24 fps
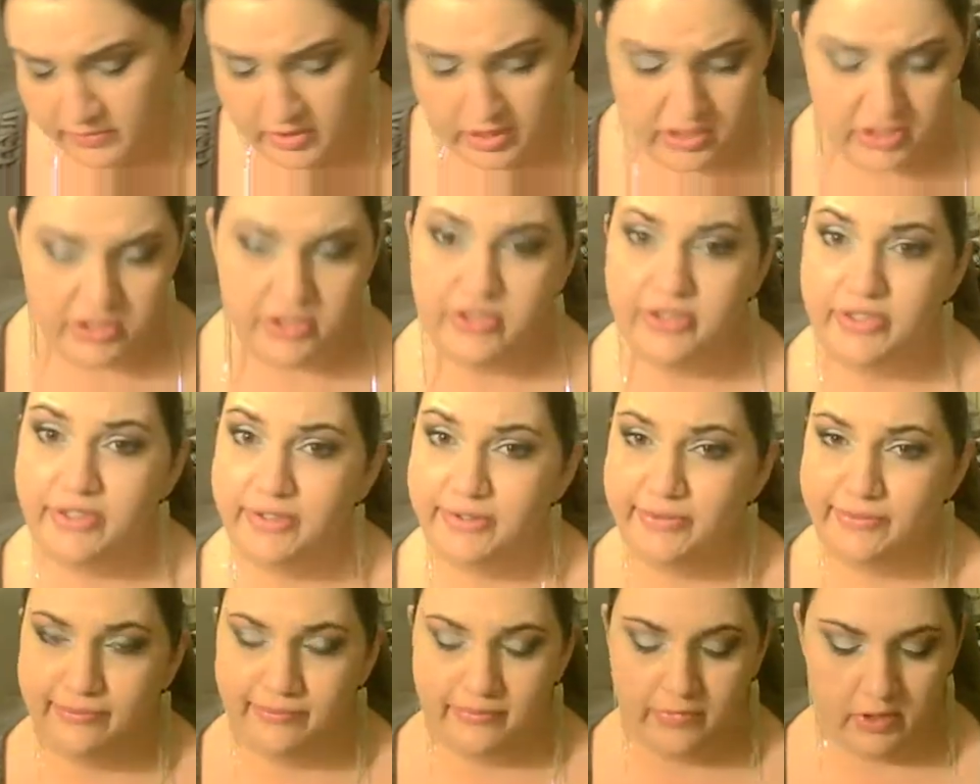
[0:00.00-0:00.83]
They sure
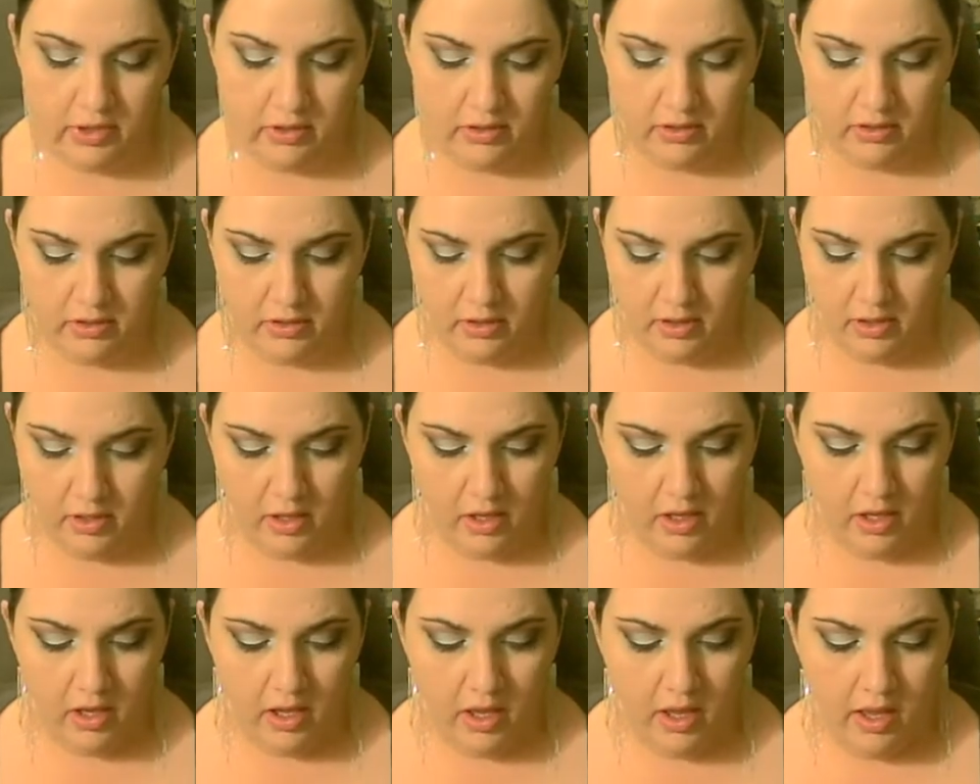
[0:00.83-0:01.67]
do. Huh.
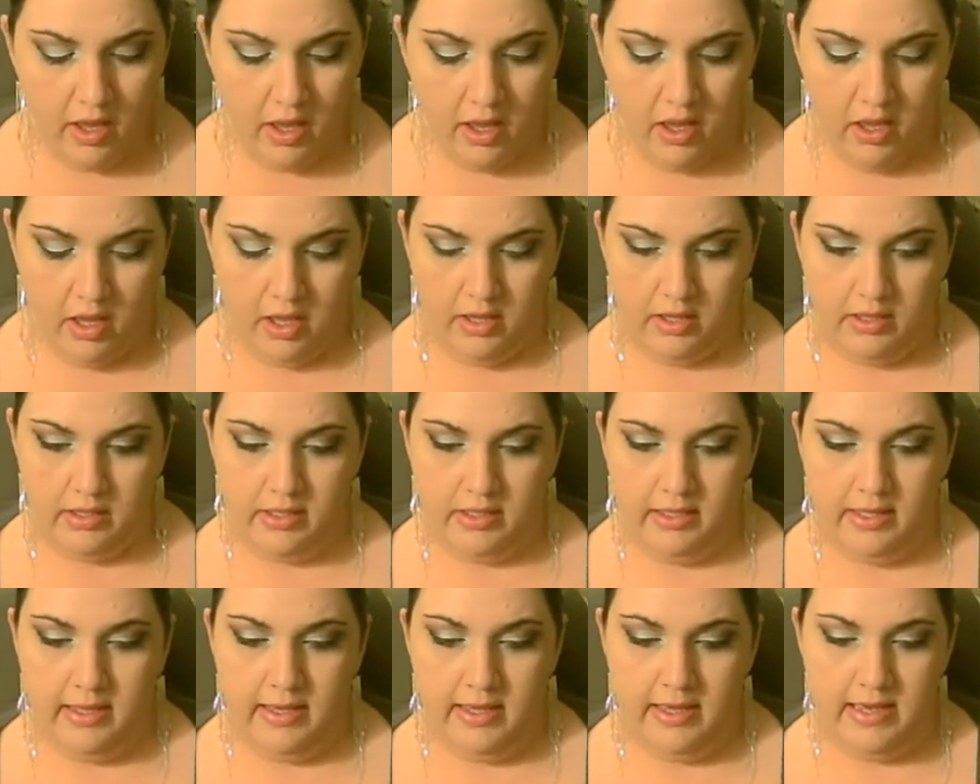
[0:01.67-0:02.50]

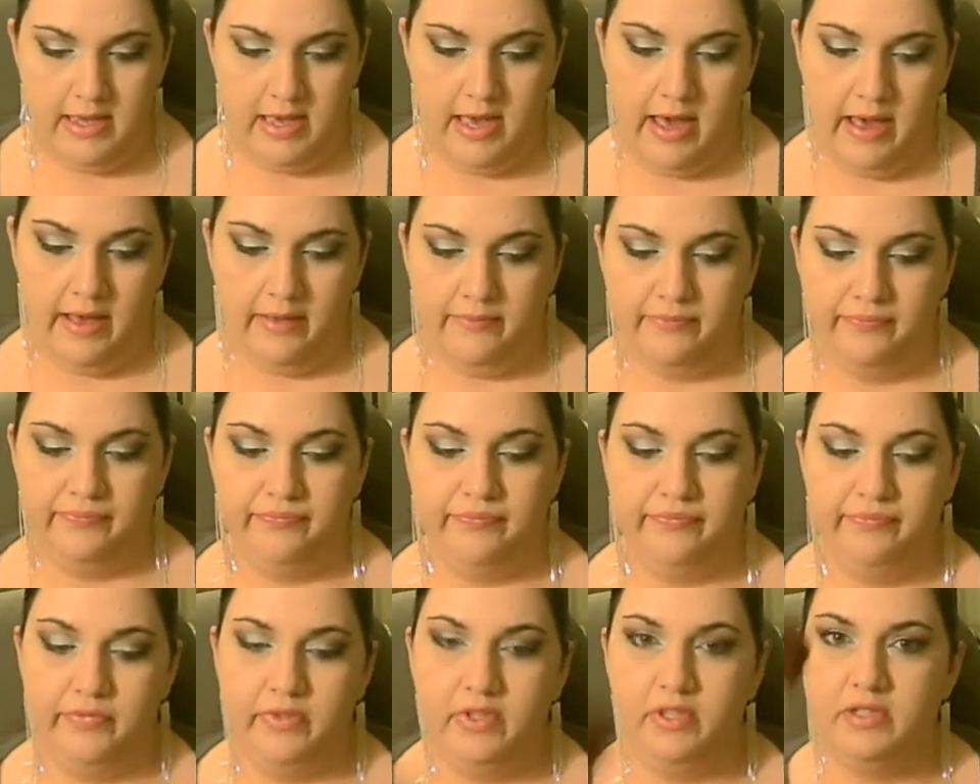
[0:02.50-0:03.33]
Yeah.
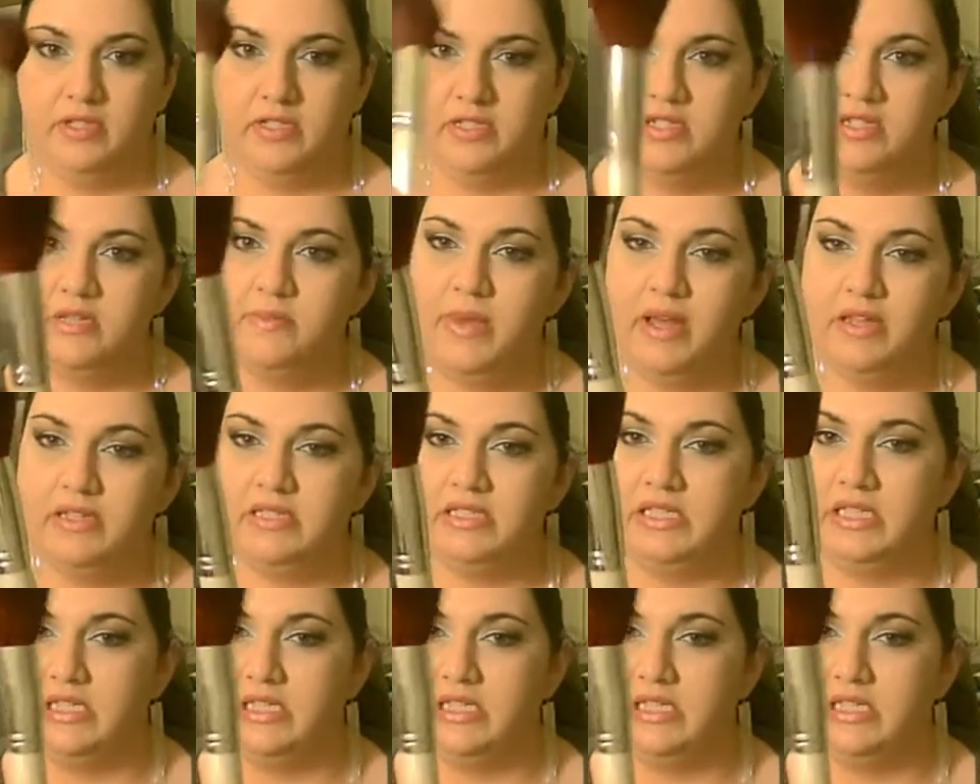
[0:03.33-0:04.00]
This is about